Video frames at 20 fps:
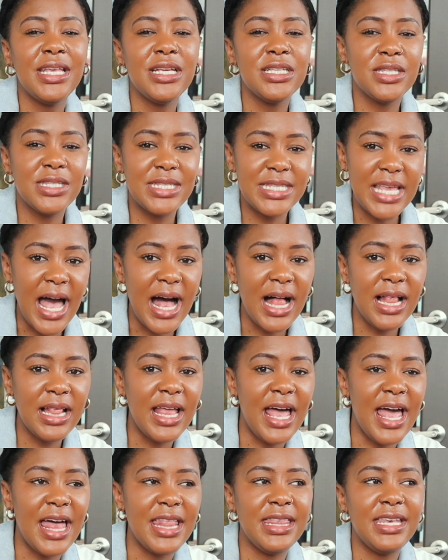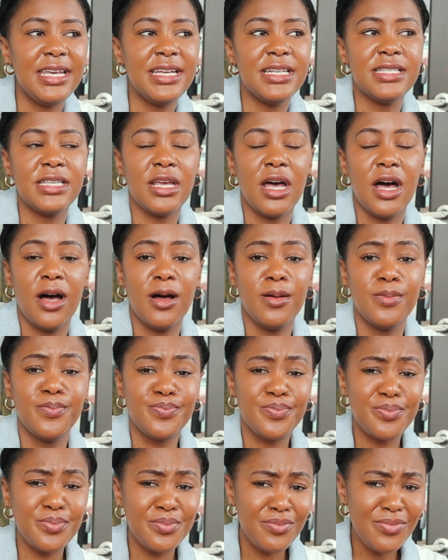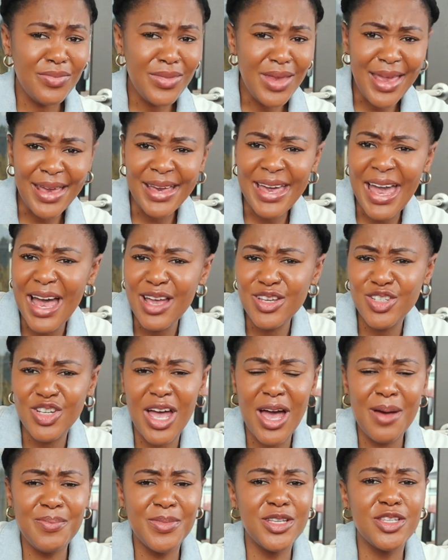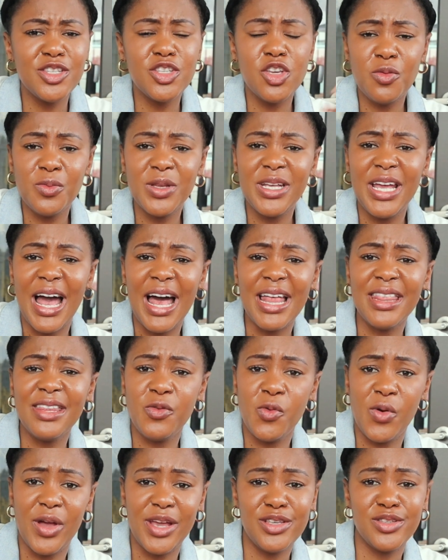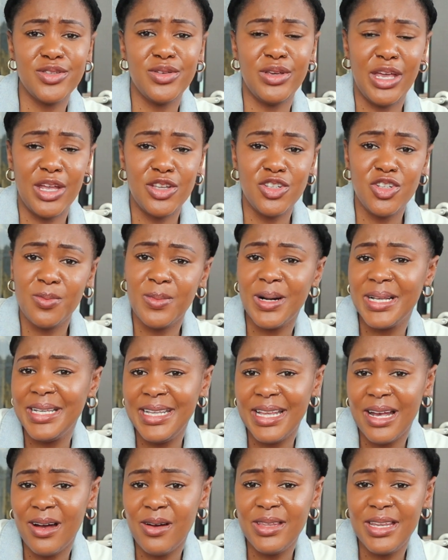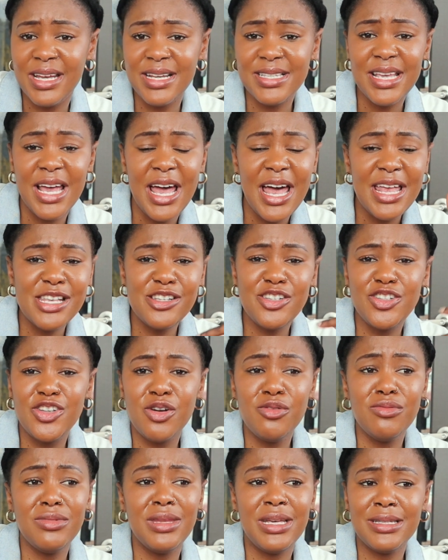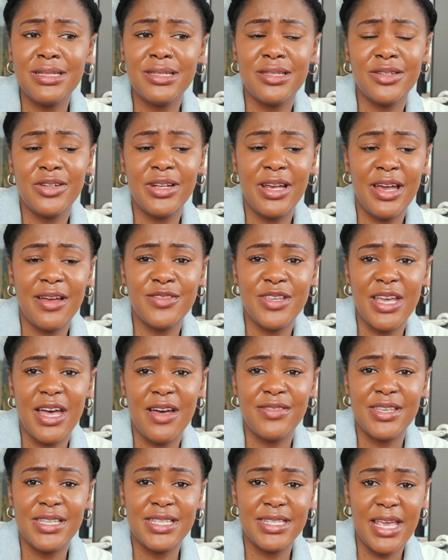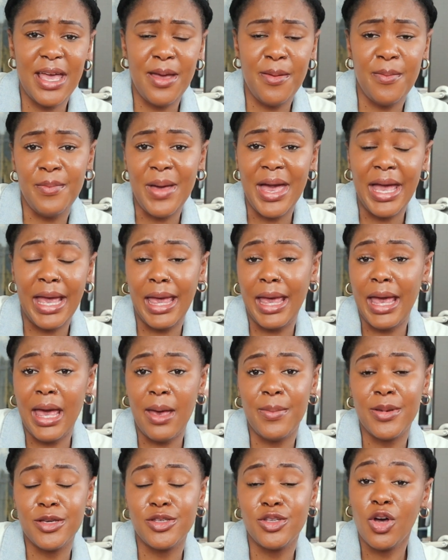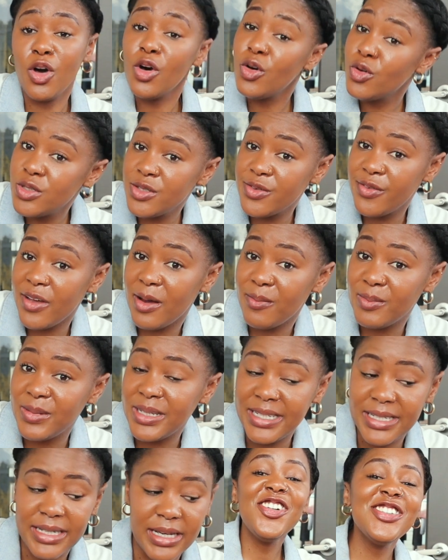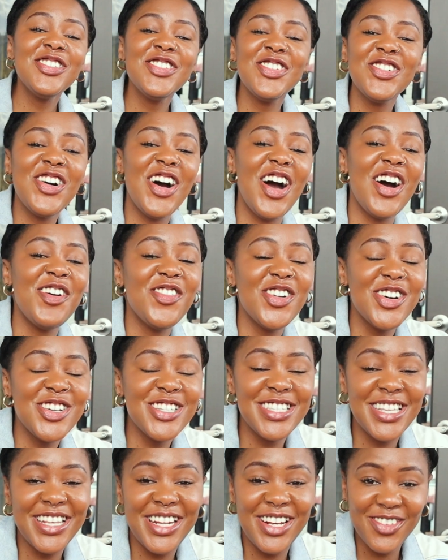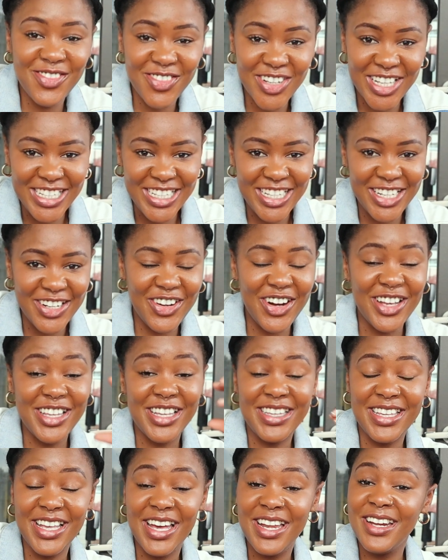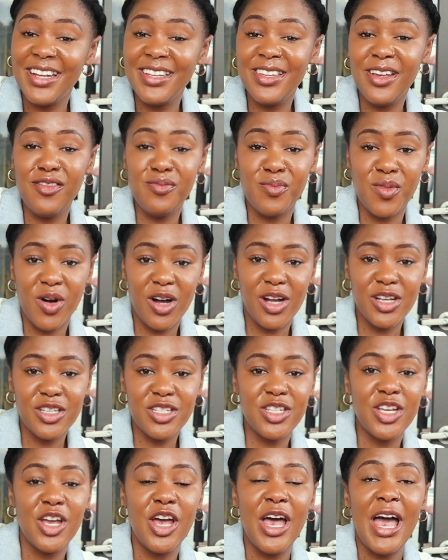there's Zelle and there's Cash App. There's so many other ways to get your money nowadays that you don't necessarily have to have the same banking app as your host family. Also, I posted a video on the 30th of March.